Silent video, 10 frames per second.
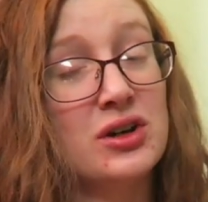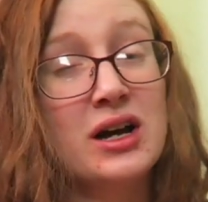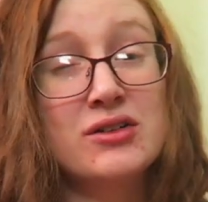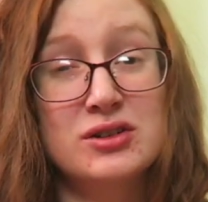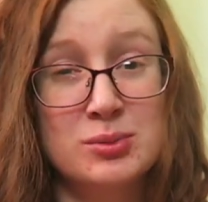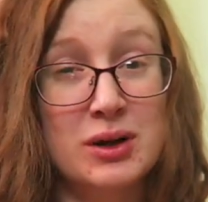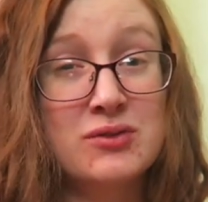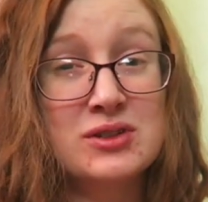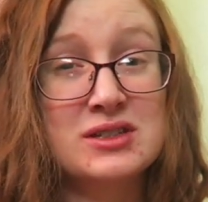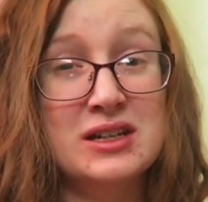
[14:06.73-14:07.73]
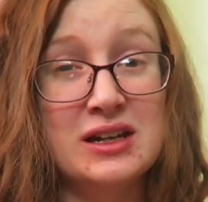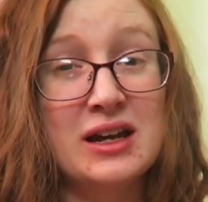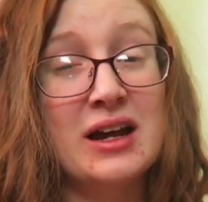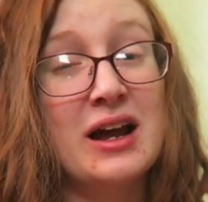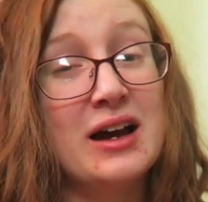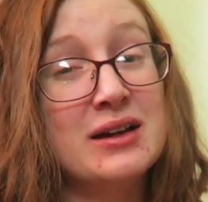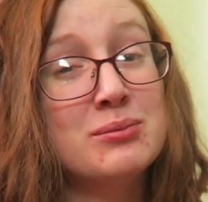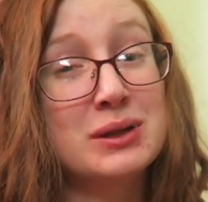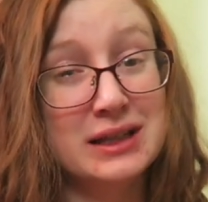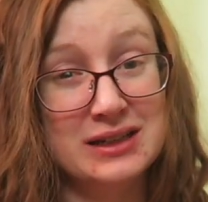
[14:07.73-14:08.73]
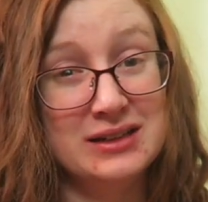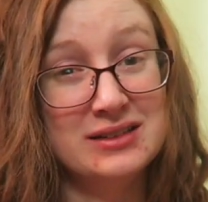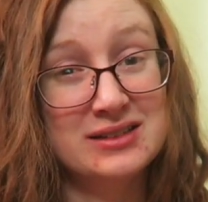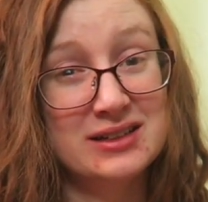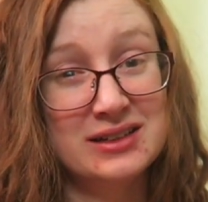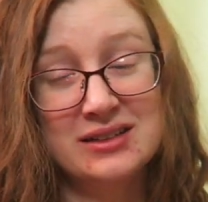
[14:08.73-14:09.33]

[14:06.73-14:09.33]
Irish breakfast tea, and I am pleased.